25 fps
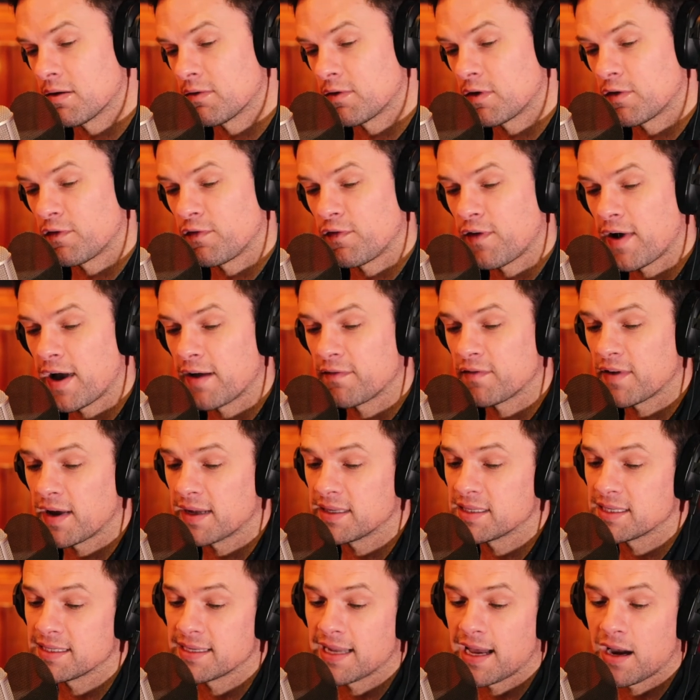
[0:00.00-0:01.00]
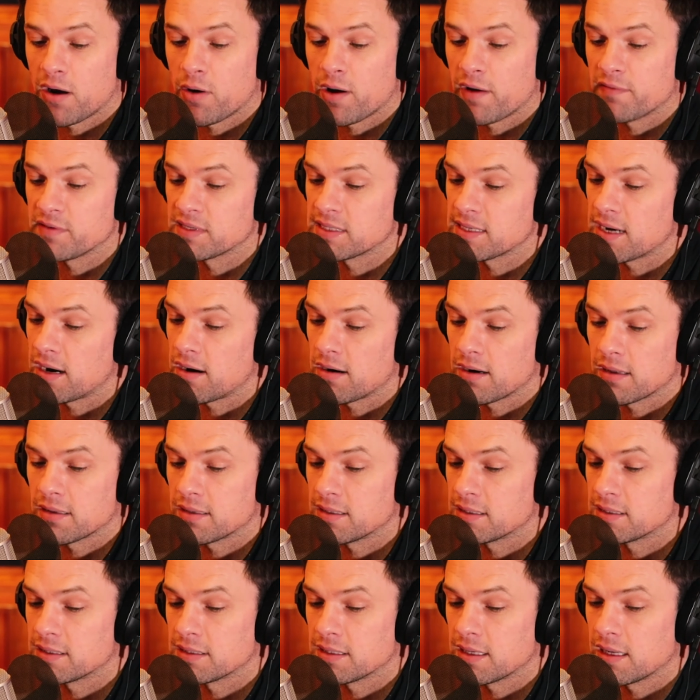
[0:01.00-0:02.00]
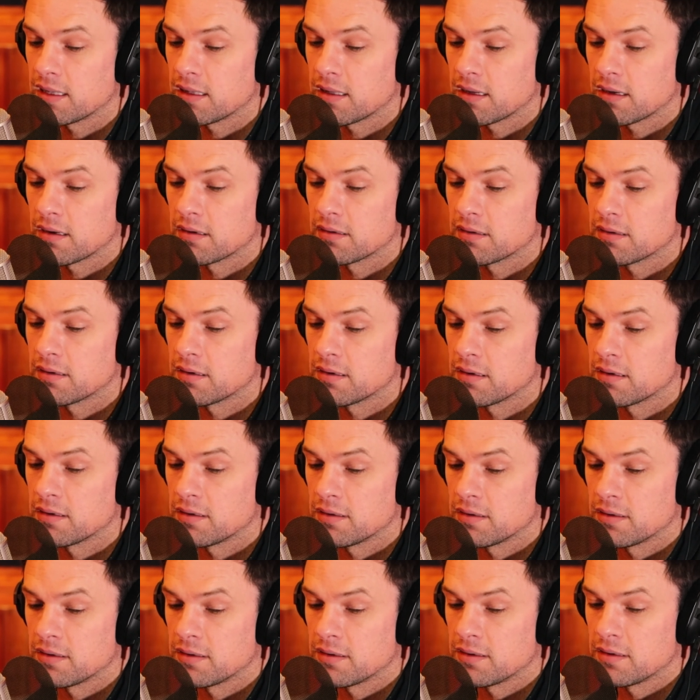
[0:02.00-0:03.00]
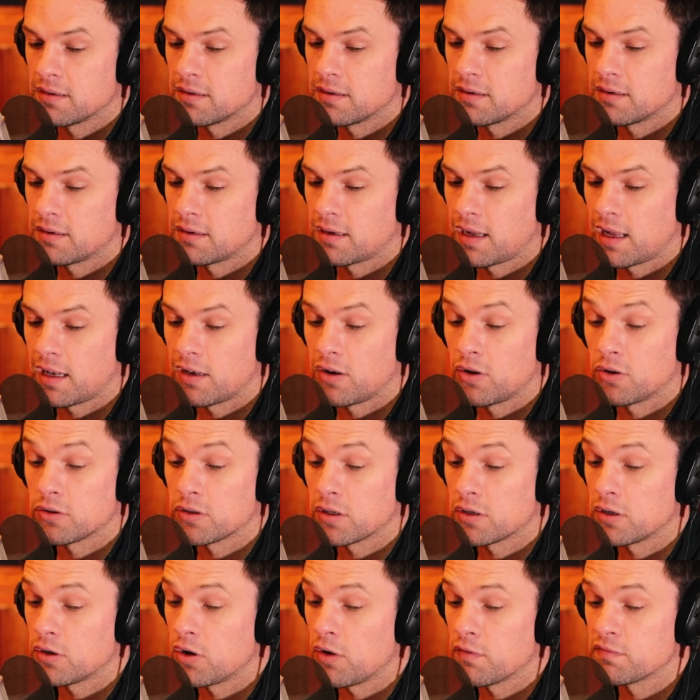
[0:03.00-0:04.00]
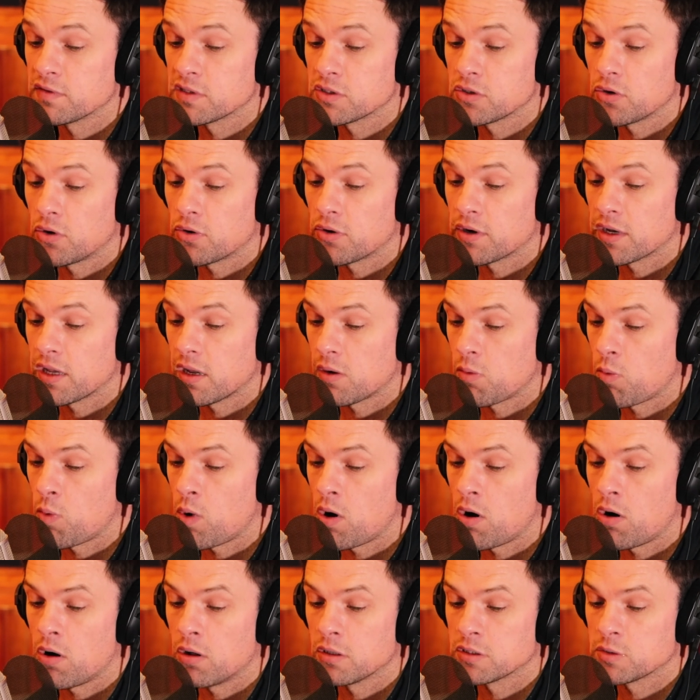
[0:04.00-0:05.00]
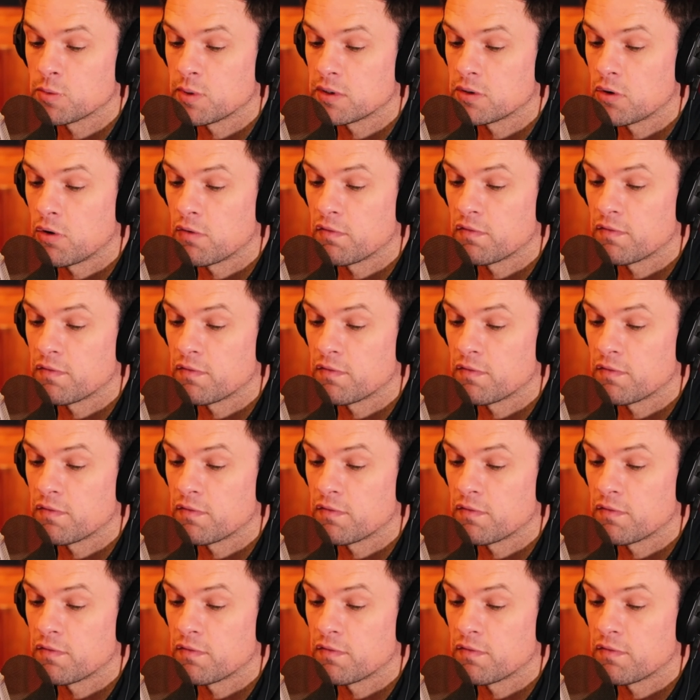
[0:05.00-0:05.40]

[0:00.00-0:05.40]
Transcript: For 5 nights now I've stared at this ceiling. A London love story in walls with no